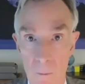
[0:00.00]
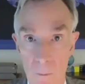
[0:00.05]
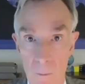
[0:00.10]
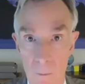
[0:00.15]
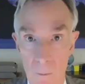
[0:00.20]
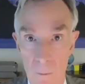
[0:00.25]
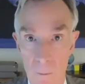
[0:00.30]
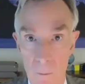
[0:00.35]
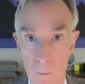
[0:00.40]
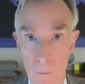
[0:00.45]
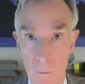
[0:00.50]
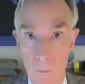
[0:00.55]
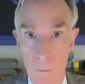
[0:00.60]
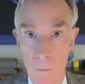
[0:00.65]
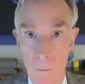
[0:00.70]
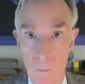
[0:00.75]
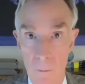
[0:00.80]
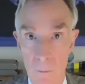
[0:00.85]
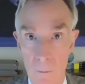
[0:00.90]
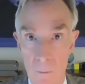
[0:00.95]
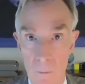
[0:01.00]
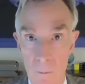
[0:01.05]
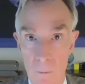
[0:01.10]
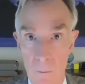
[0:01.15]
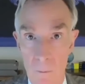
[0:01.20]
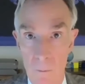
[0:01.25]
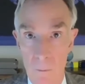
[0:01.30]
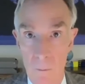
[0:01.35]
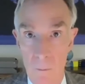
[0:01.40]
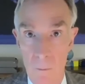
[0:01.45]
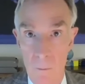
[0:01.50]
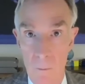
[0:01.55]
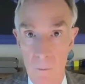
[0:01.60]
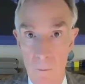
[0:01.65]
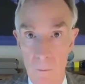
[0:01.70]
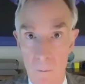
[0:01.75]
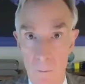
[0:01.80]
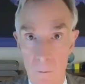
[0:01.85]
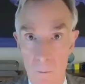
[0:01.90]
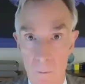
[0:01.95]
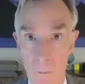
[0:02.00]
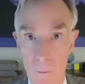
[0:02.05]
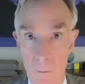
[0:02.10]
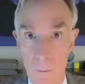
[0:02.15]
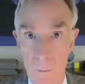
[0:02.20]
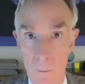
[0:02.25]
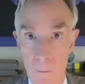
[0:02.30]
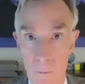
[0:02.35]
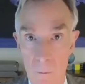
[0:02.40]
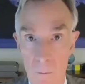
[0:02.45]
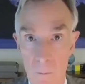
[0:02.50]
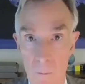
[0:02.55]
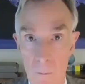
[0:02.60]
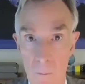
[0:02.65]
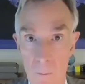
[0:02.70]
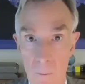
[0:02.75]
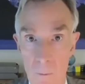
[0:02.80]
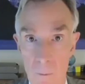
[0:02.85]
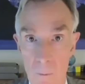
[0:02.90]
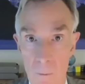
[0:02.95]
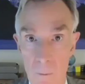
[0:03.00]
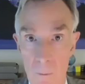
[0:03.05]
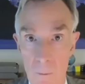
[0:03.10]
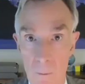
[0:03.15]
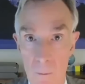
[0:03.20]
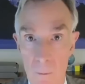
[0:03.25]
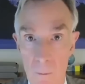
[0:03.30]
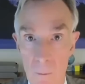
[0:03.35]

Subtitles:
(silent)